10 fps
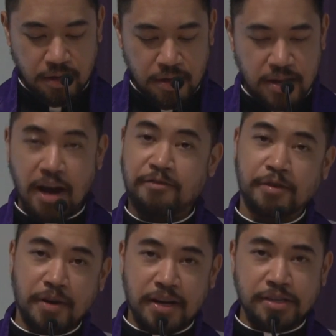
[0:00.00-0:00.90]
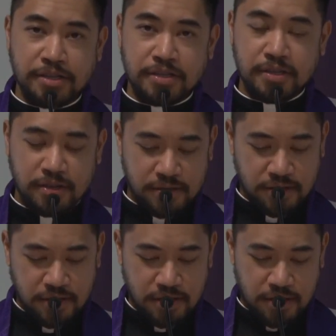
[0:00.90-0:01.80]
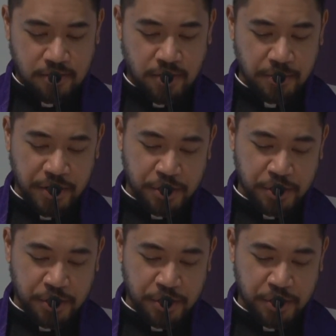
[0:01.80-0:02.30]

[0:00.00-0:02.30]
Now, for us, when we